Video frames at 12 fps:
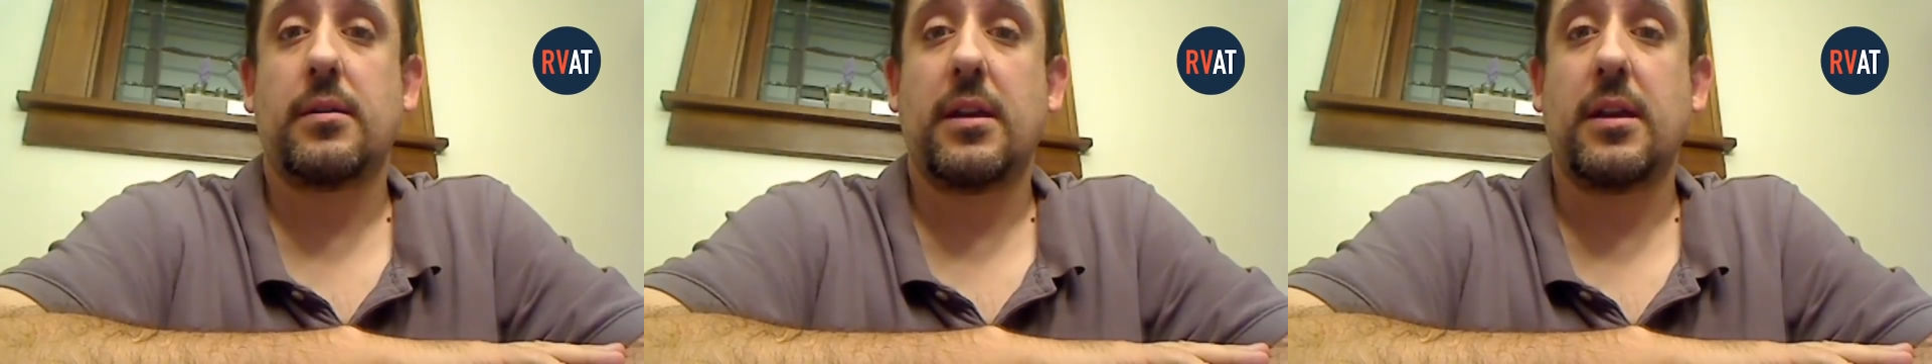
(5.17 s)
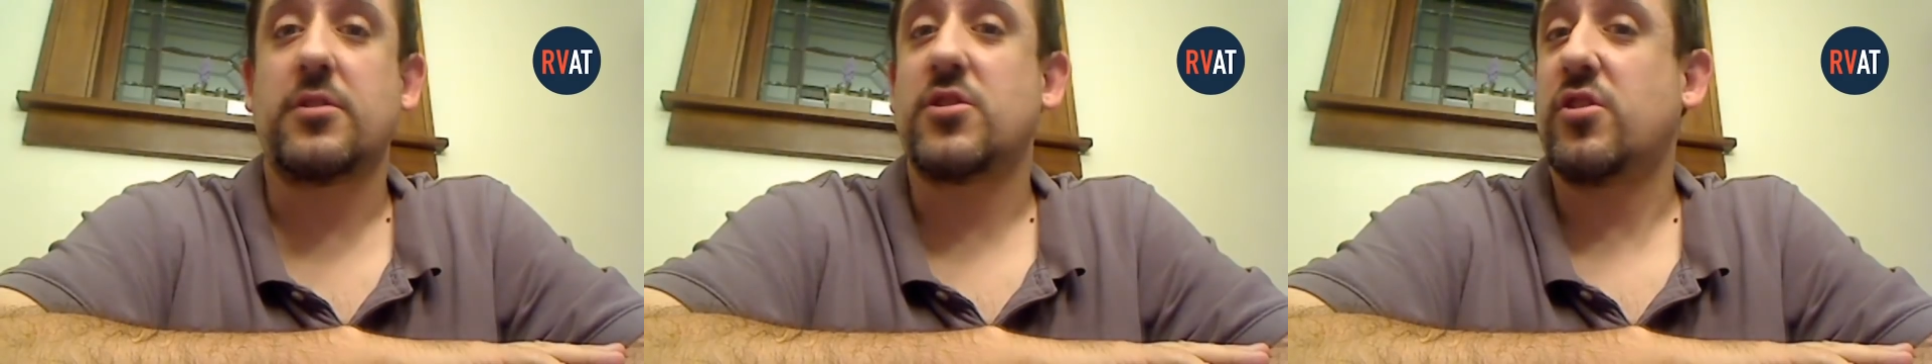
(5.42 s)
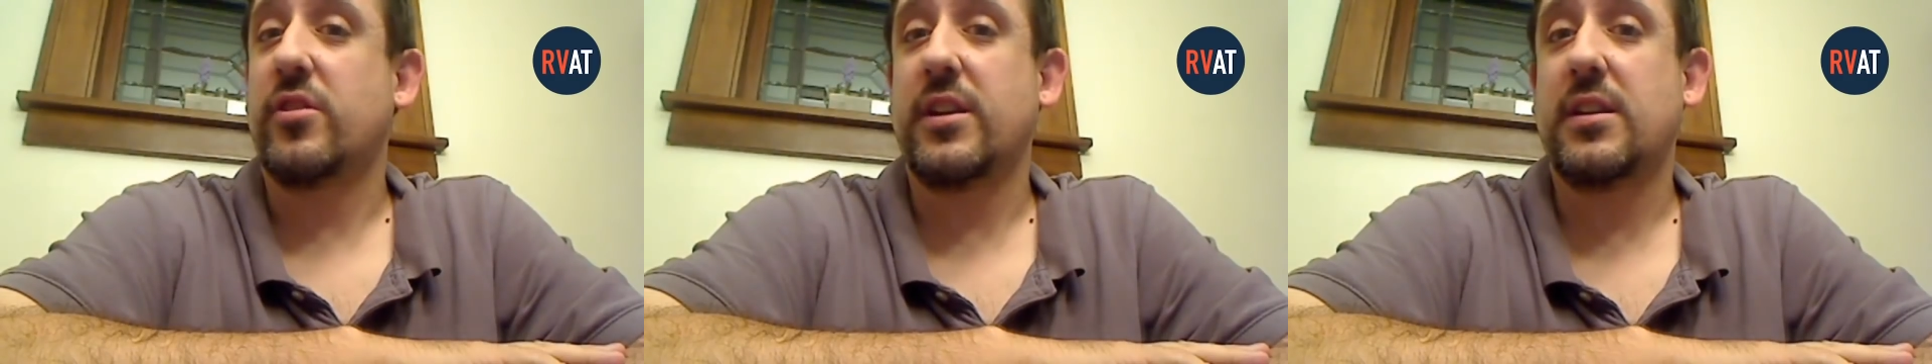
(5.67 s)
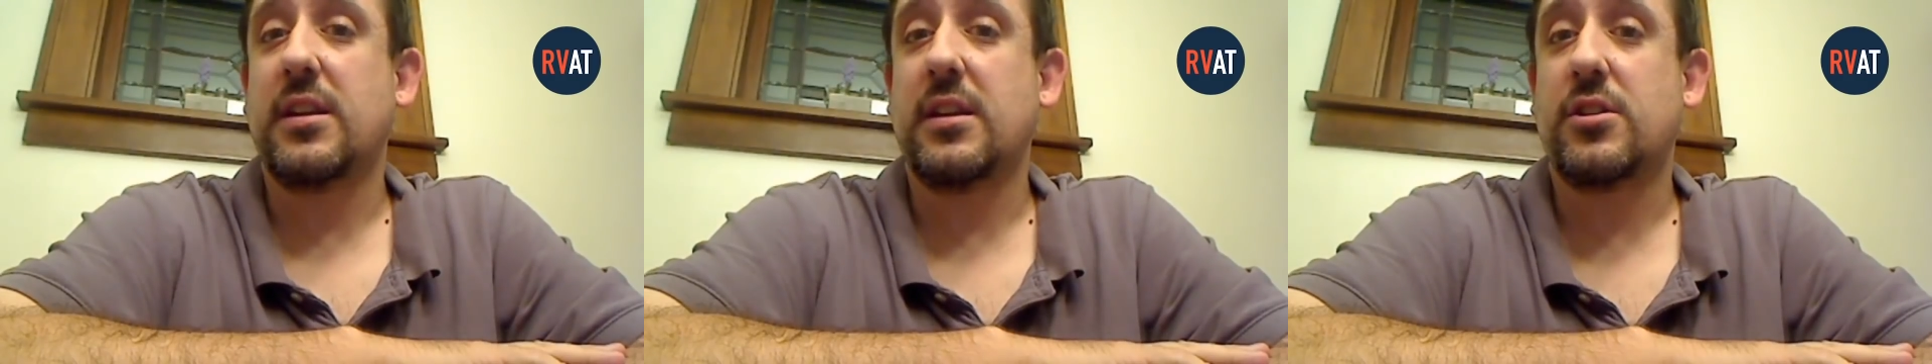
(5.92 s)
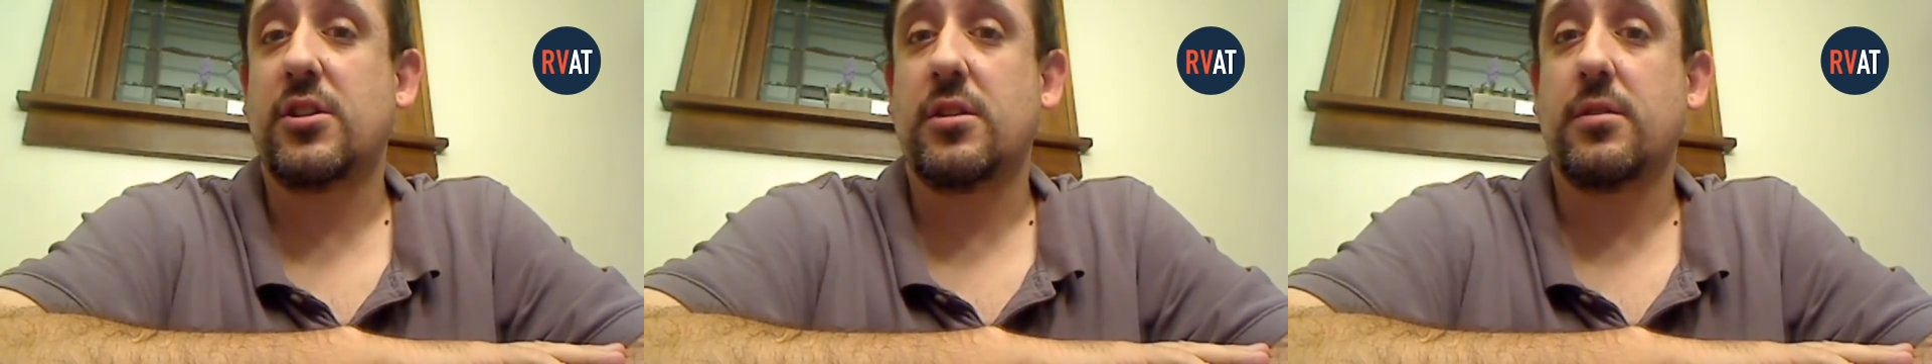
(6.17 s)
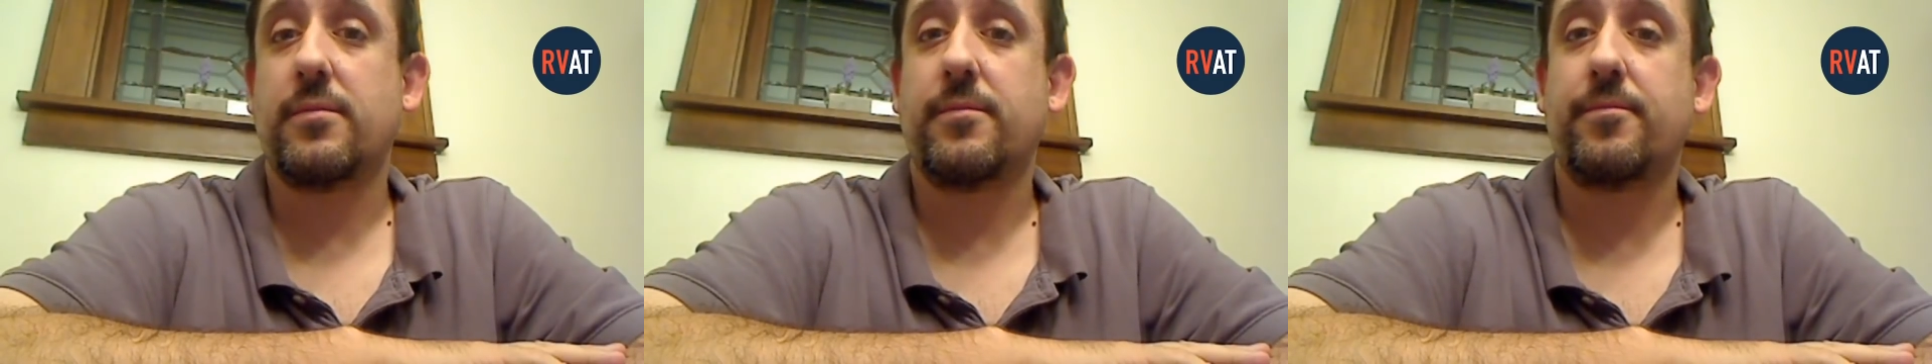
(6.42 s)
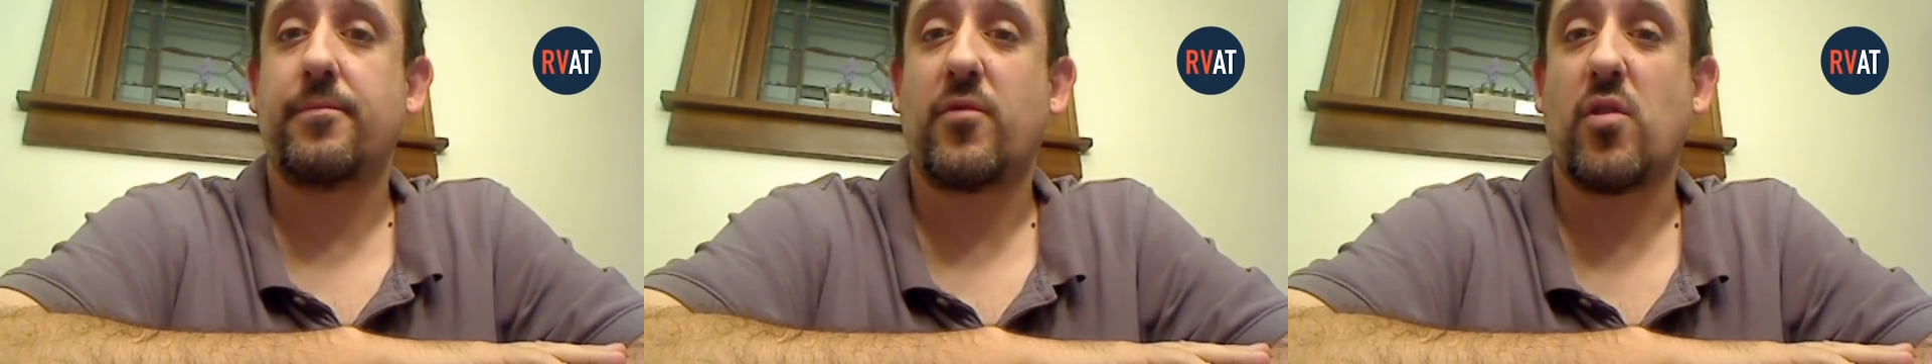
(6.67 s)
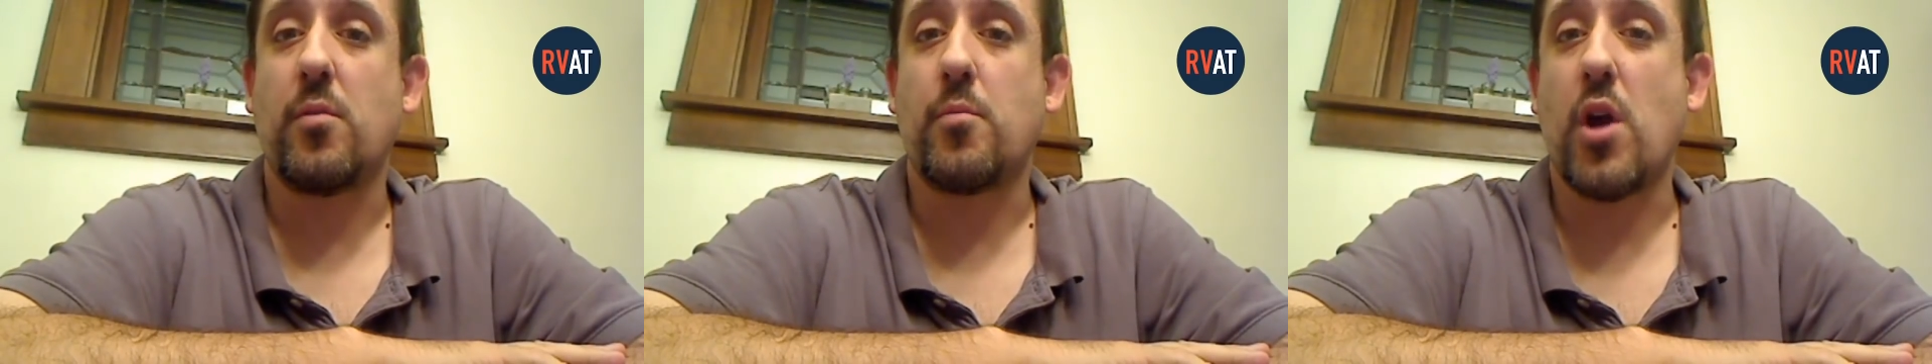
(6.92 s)
history teacher
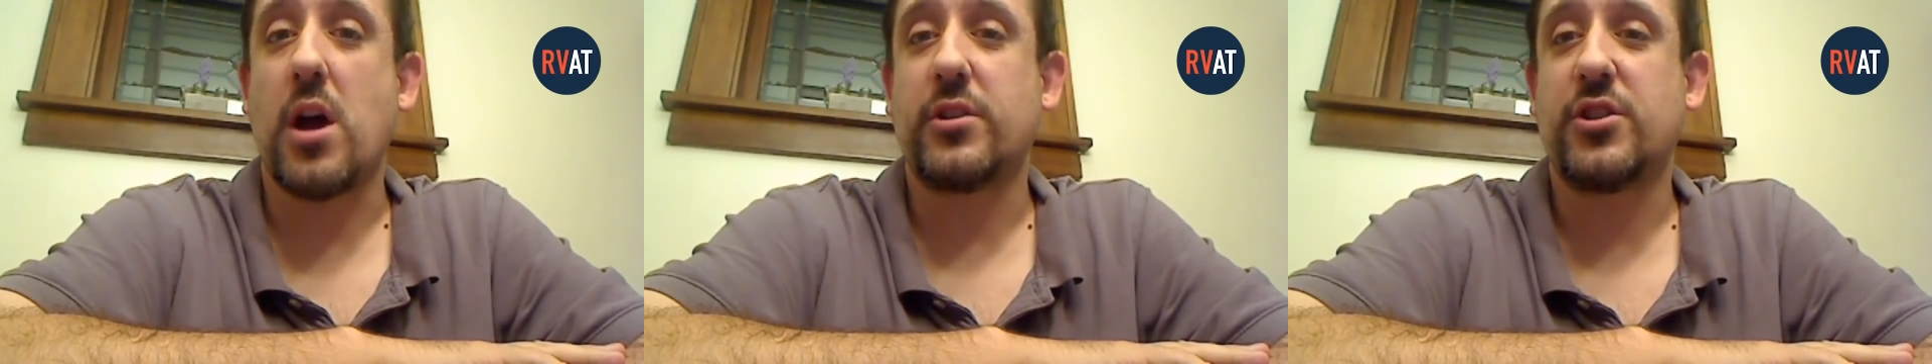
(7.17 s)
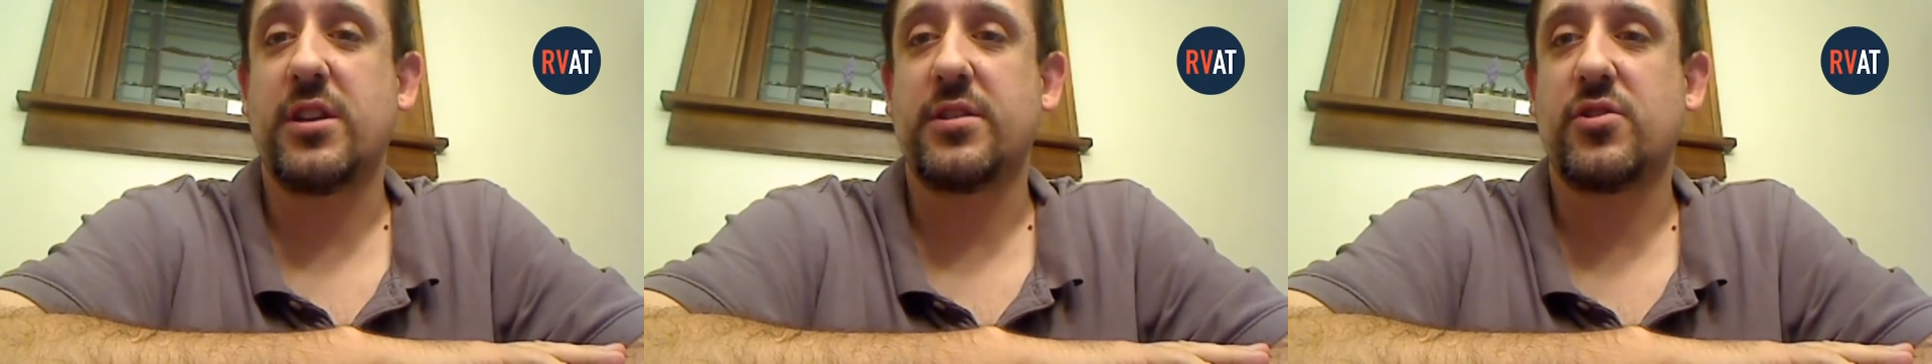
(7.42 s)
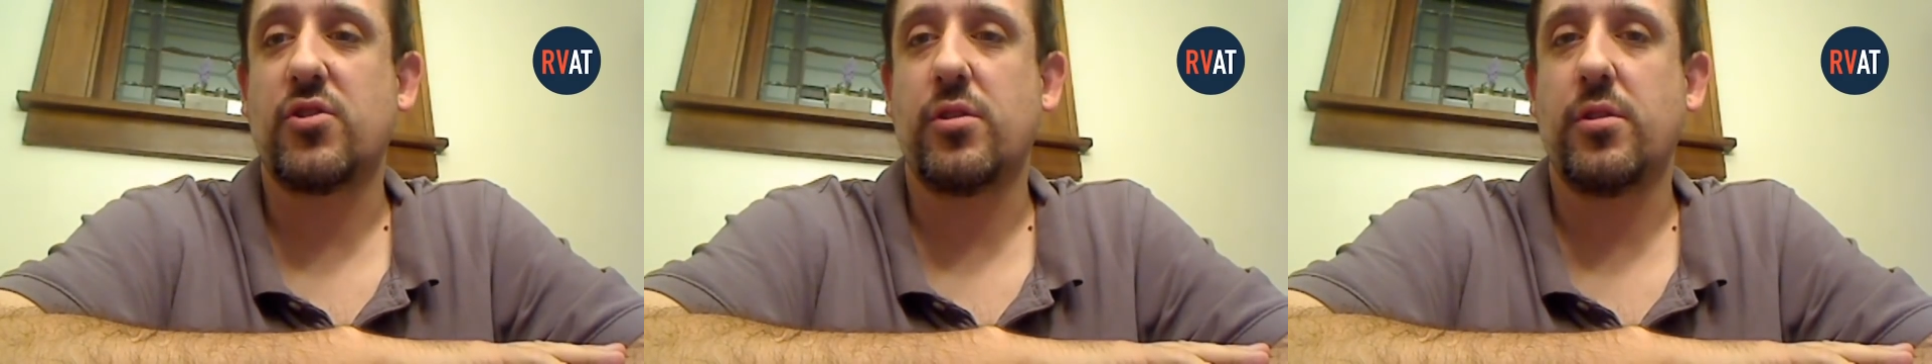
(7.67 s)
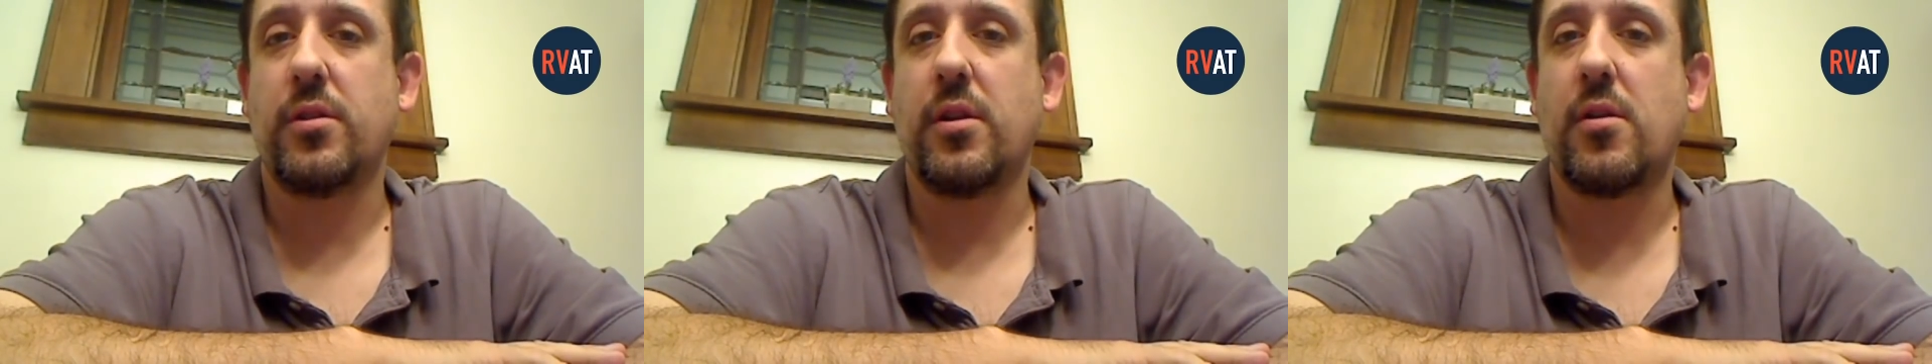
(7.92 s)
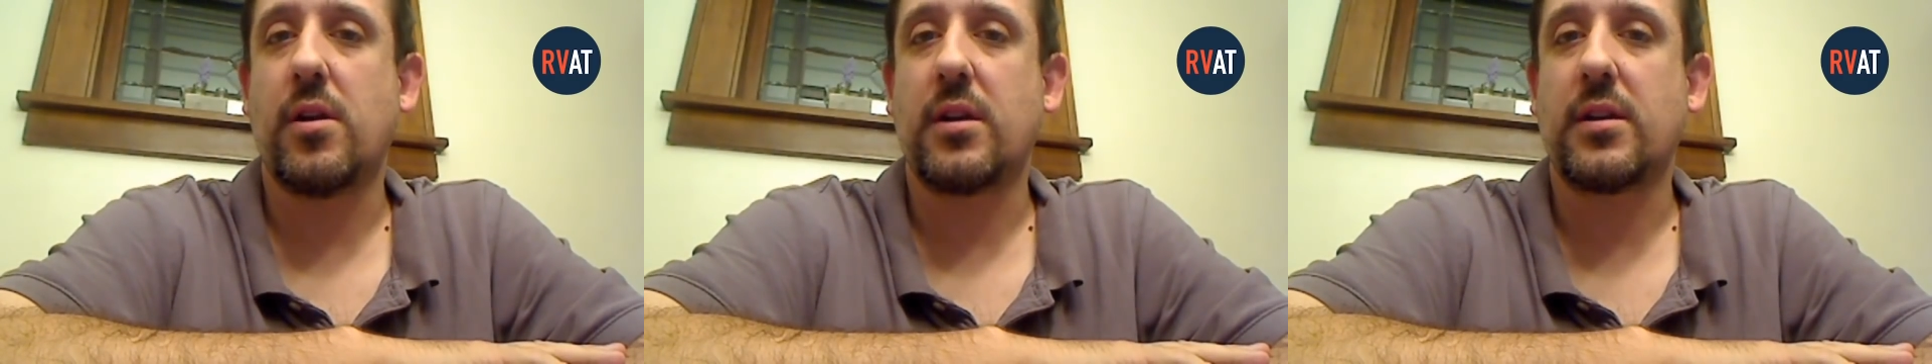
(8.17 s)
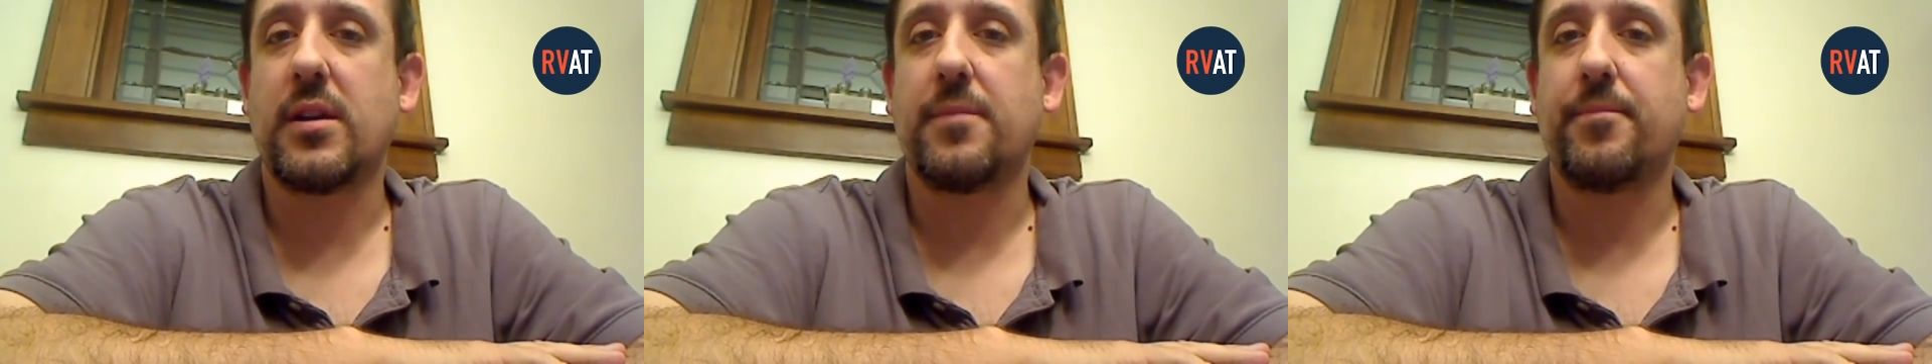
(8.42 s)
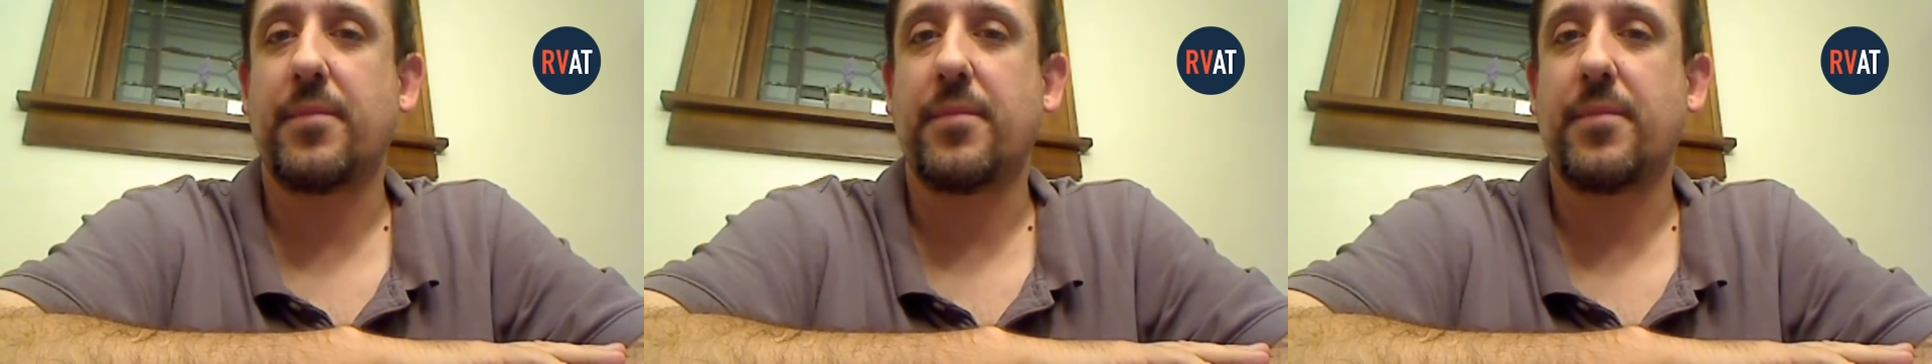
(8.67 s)
from Rochester, New York,